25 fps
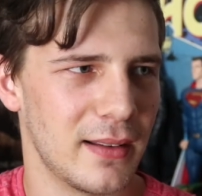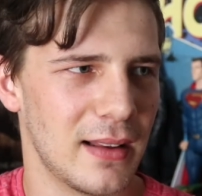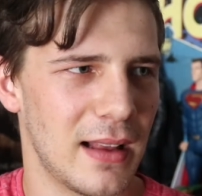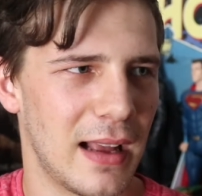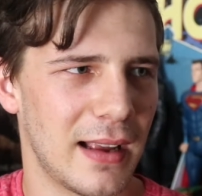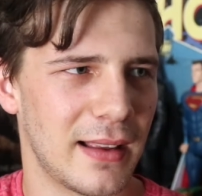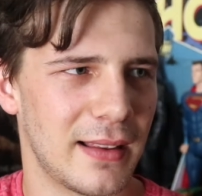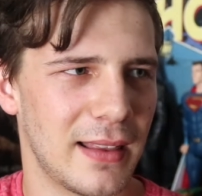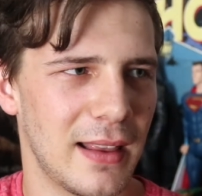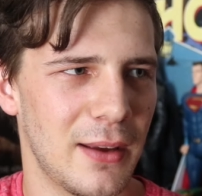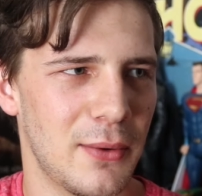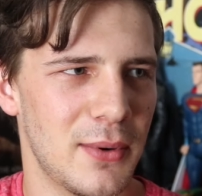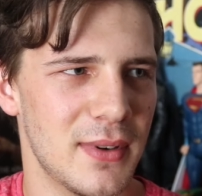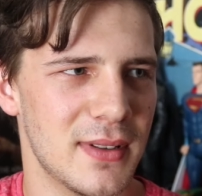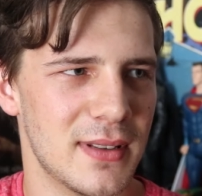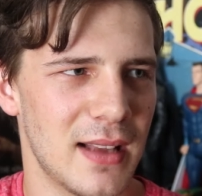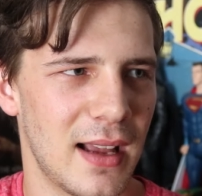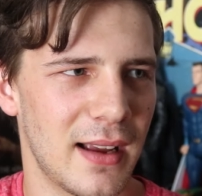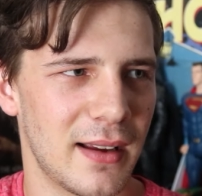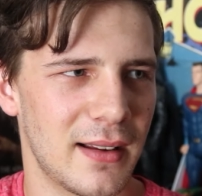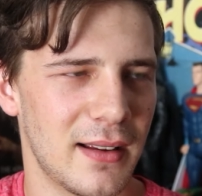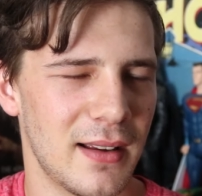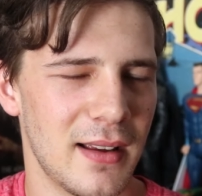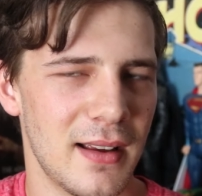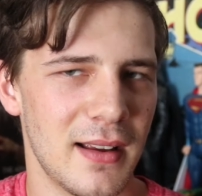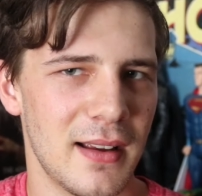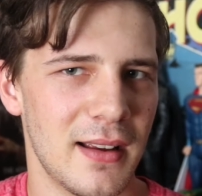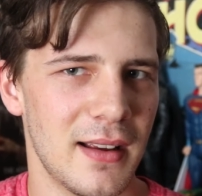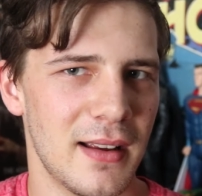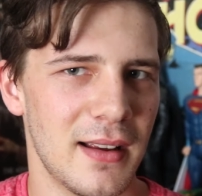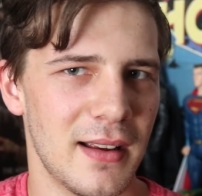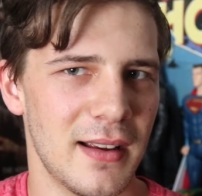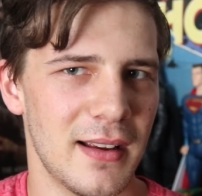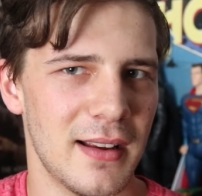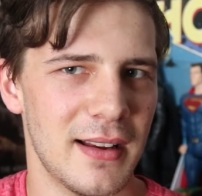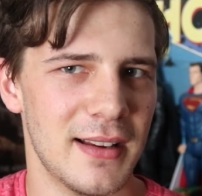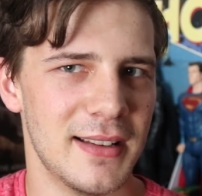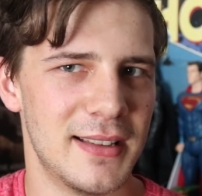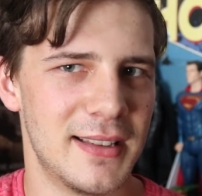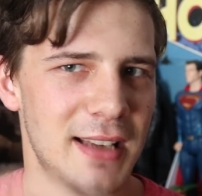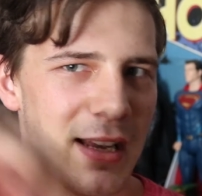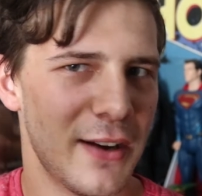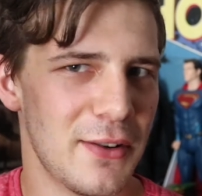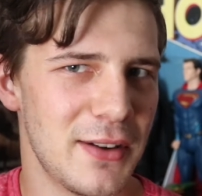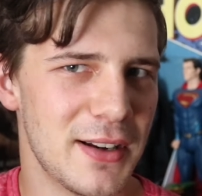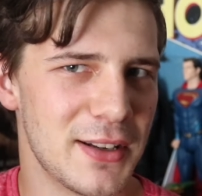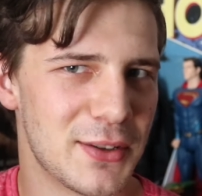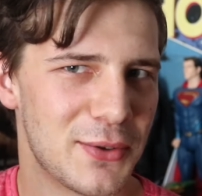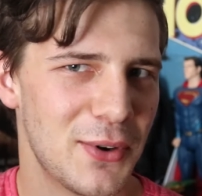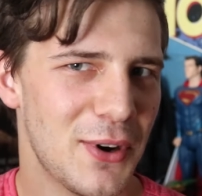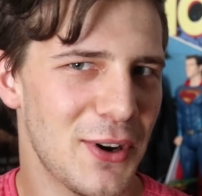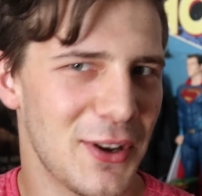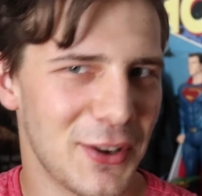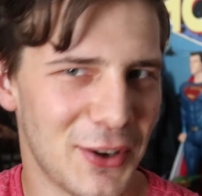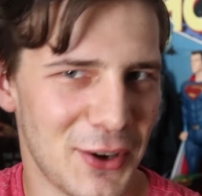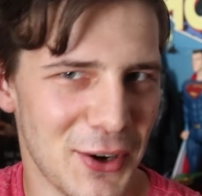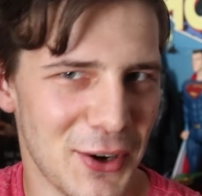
like, there was like a serious roller